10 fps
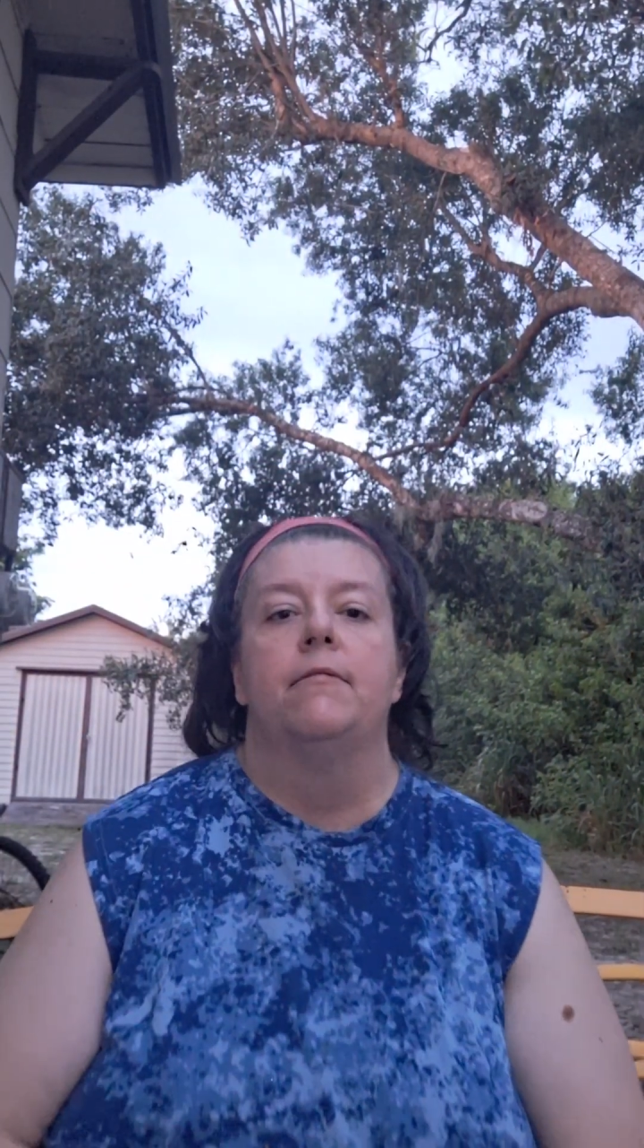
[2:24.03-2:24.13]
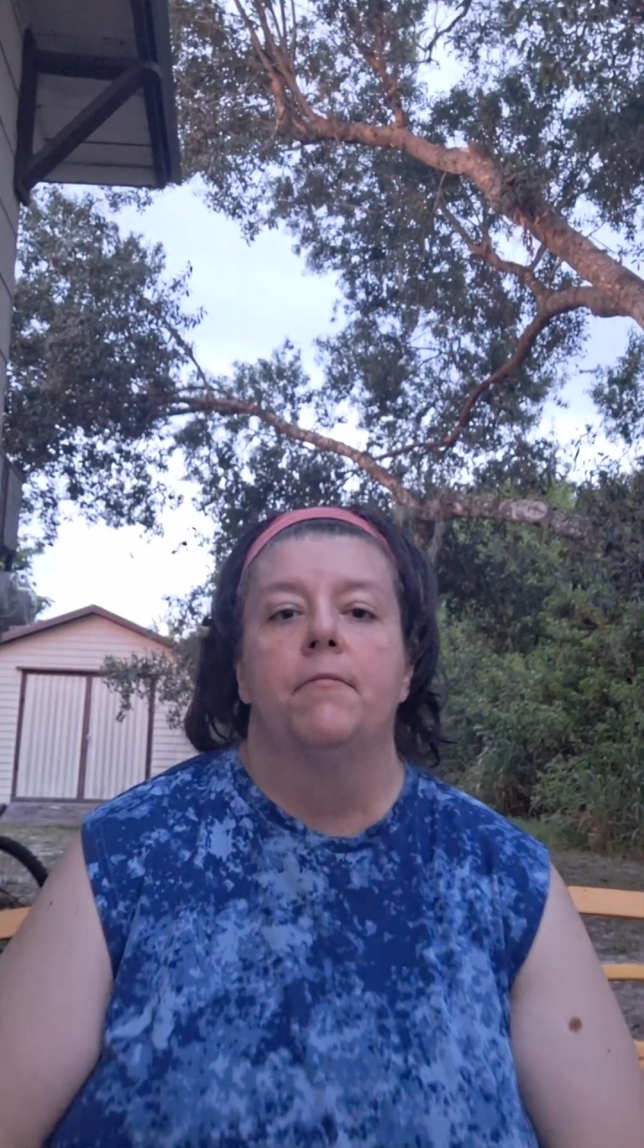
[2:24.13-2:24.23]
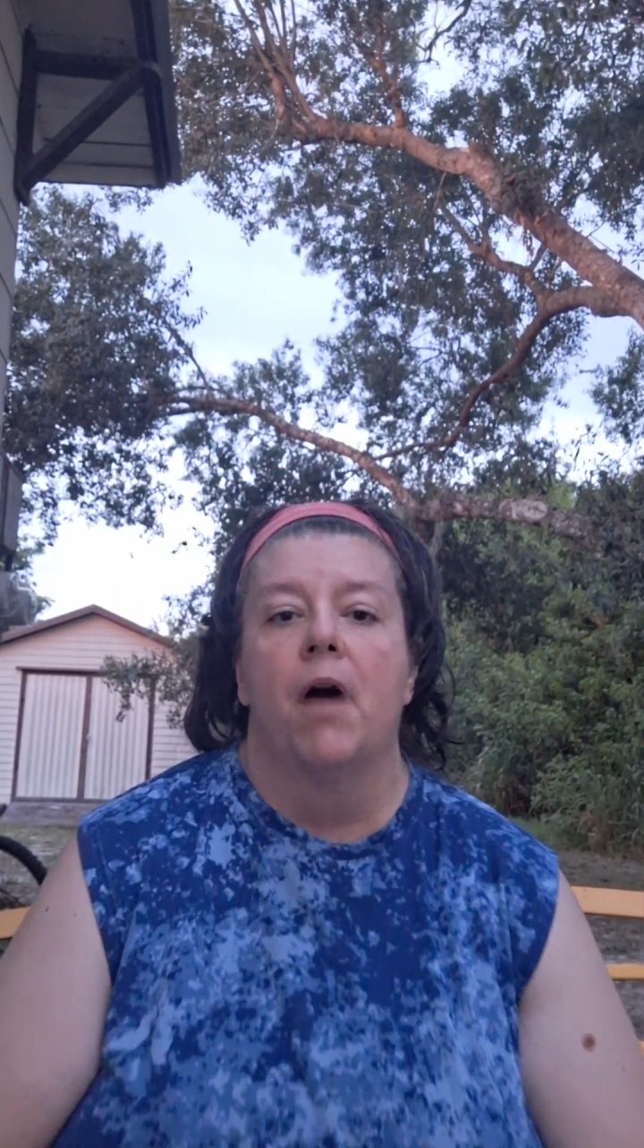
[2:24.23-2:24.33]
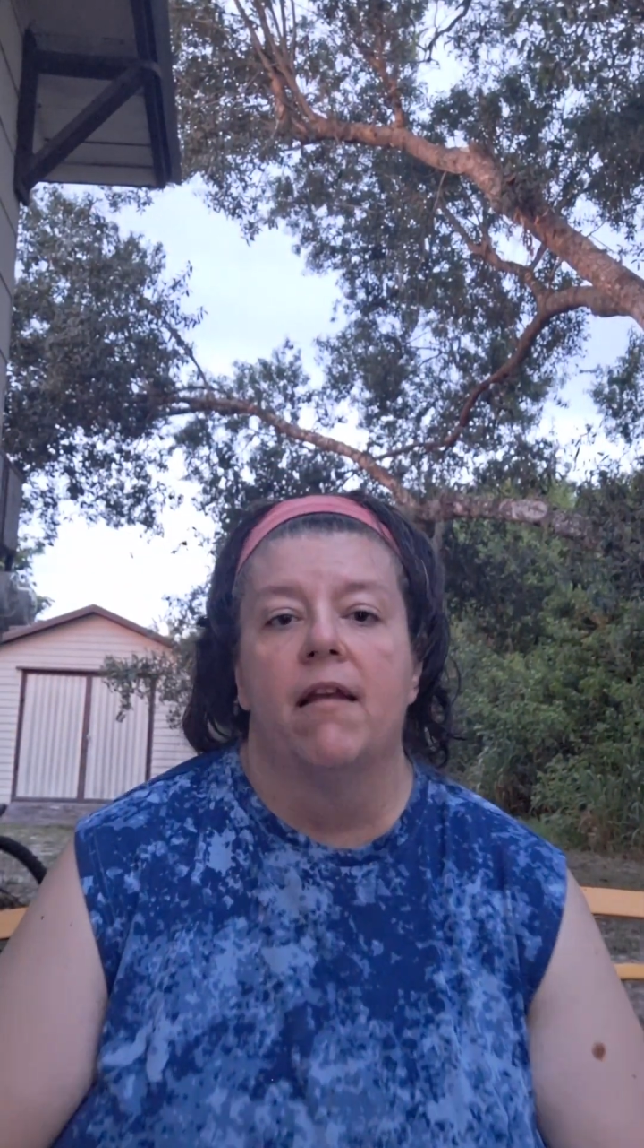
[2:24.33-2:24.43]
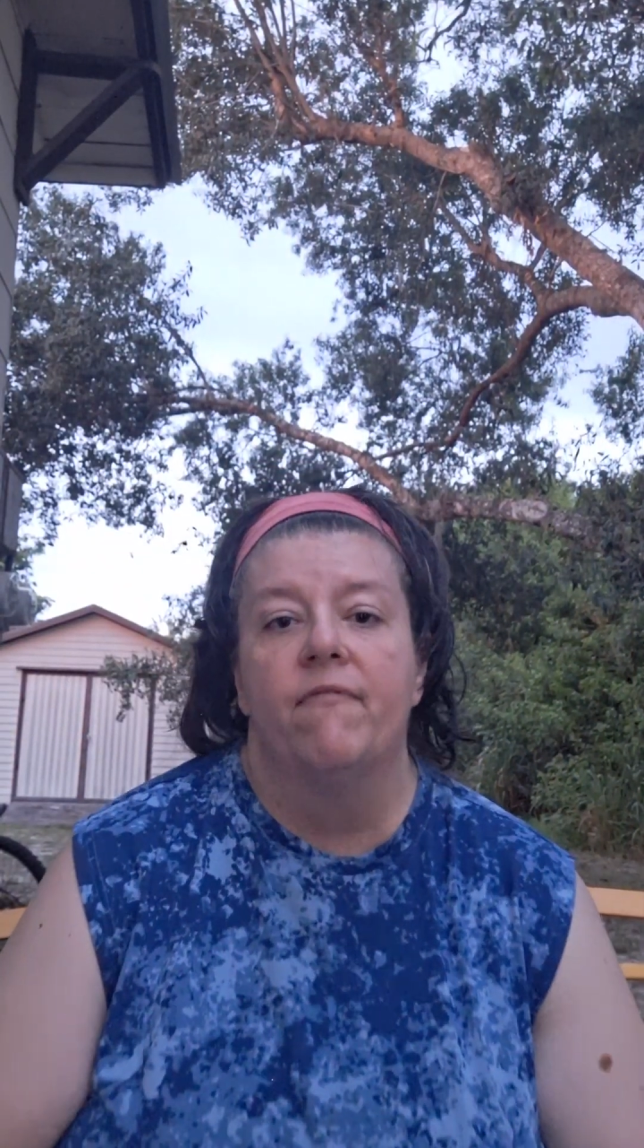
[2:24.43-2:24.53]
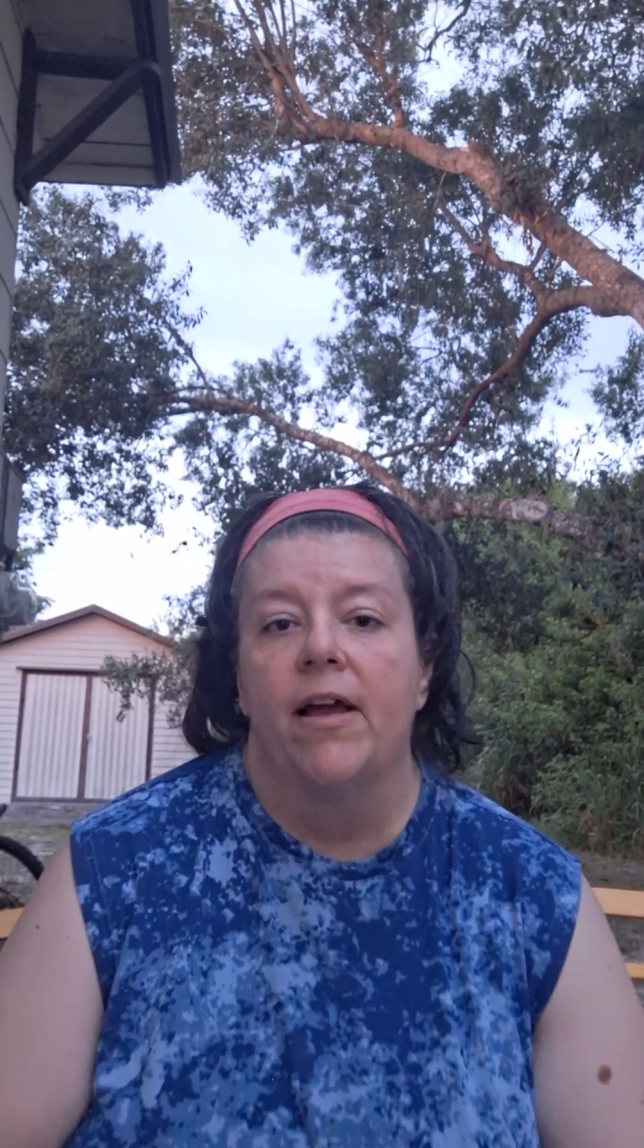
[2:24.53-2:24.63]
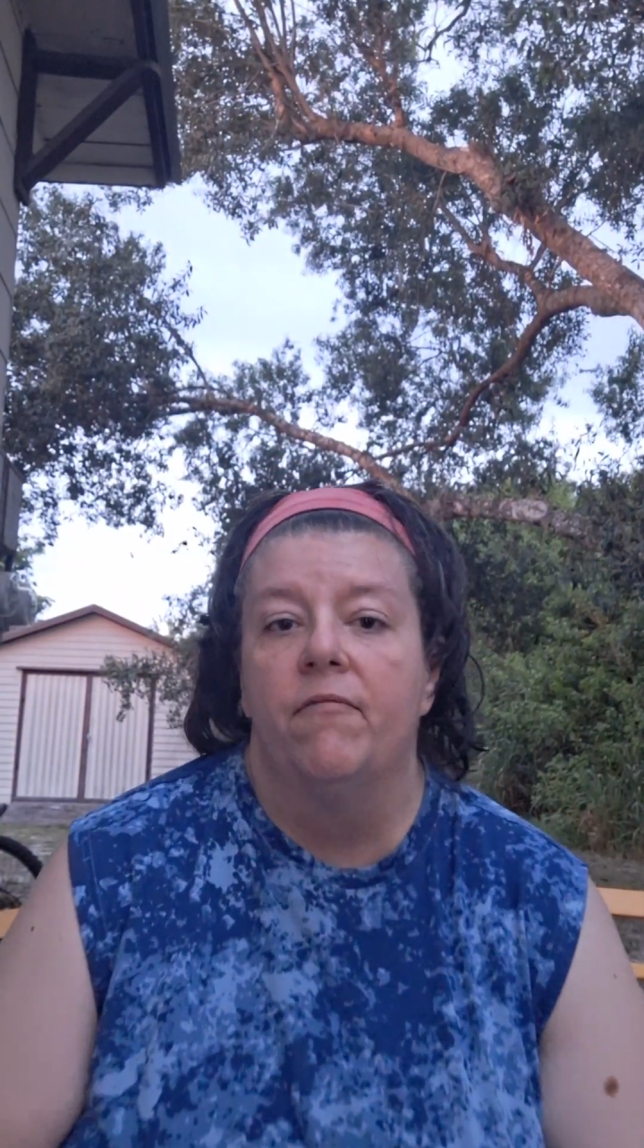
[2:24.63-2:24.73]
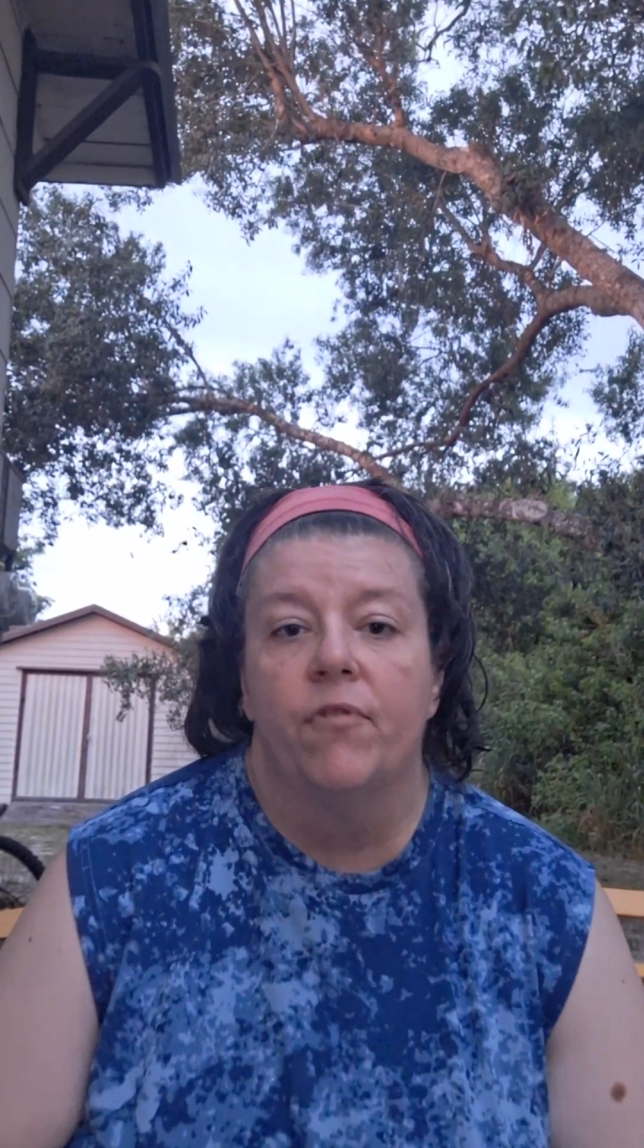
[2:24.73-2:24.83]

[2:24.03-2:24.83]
be modified